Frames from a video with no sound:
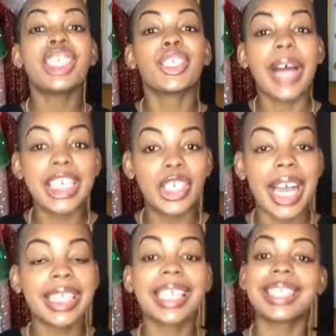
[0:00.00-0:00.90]
So as you
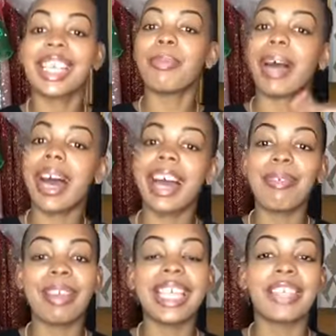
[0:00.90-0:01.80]
guys can see
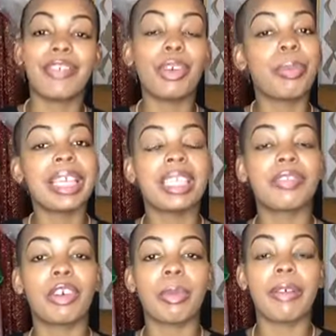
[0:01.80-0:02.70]
behind me is a few
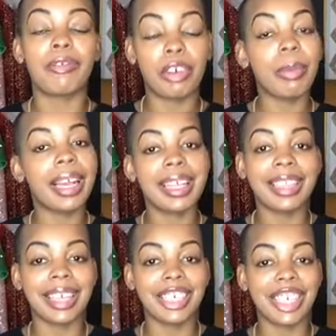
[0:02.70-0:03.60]
pieces from my
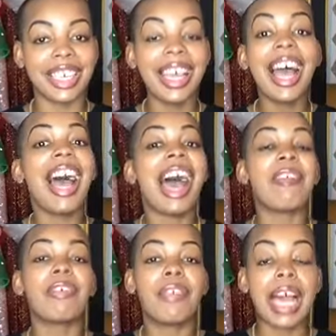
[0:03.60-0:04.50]
collection. I
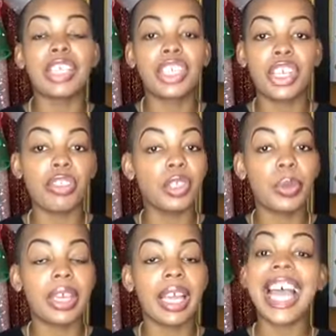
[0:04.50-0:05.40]
have a fashion show this
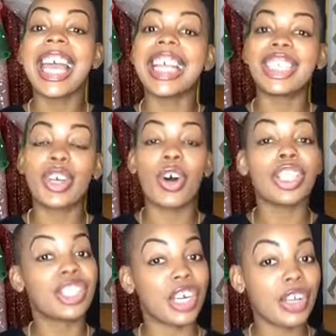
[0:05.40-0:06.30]
weekend. It's
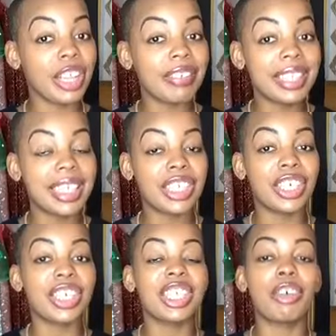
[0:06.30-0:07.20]
called Circle of
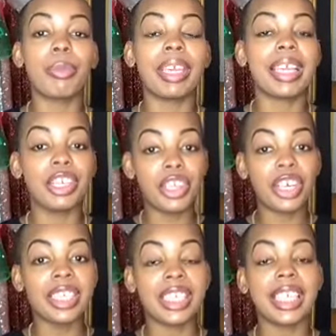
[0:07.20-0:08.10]
Sisters. It will be in New
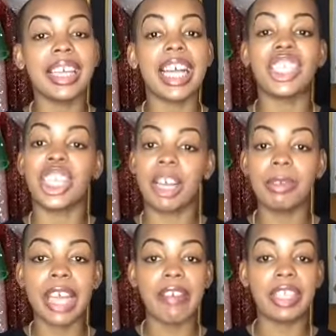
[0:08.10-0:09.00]
York City at Jacob
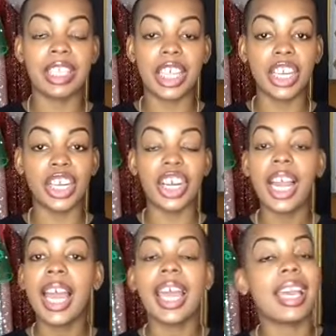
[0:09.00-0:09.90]
Javits Center,
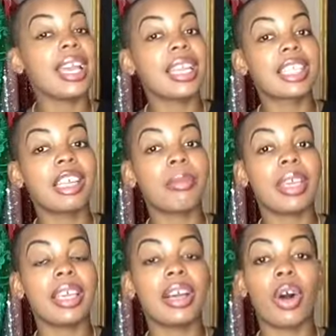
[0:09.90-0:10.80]
and it's going to
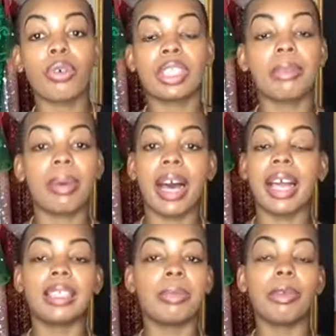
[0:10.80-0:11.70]
be hosted
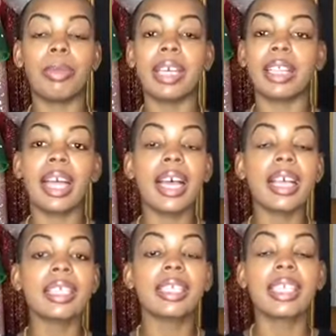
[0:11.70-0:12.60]
by
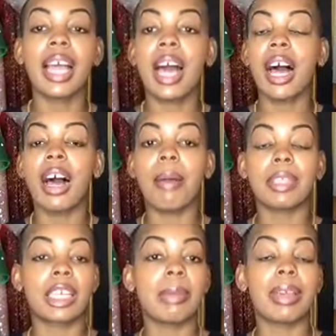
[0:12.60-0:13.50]
WBLS.
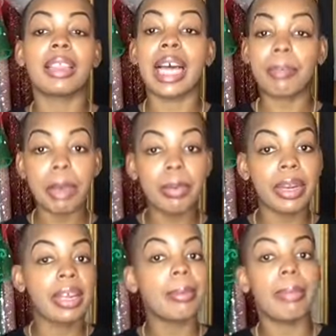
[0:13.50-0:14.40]
It's going to be a lot of people
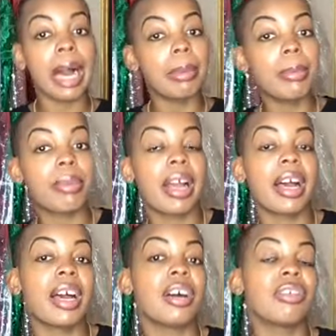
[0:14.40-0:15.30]
there. Bobby
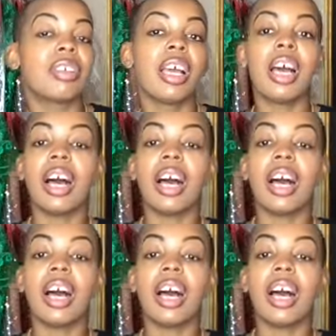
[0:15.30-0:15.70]
Brown,